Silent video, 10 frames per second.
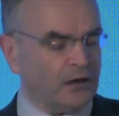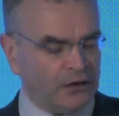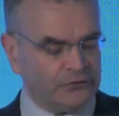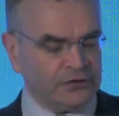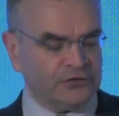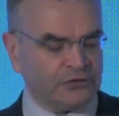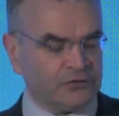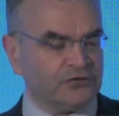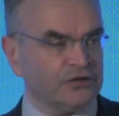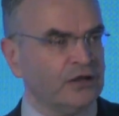of
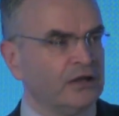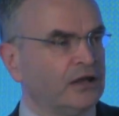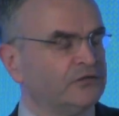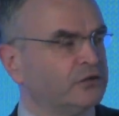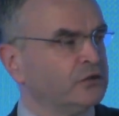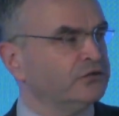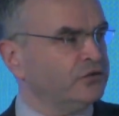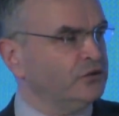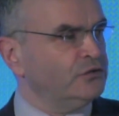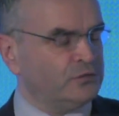research and to
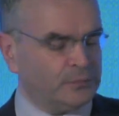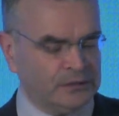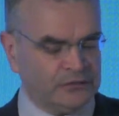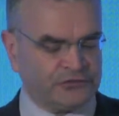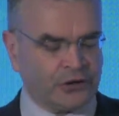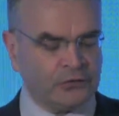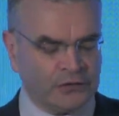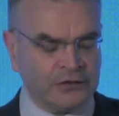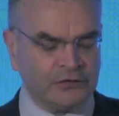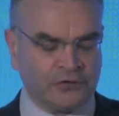continue to build strong
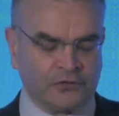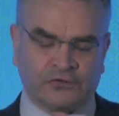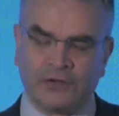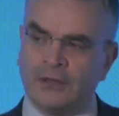linkages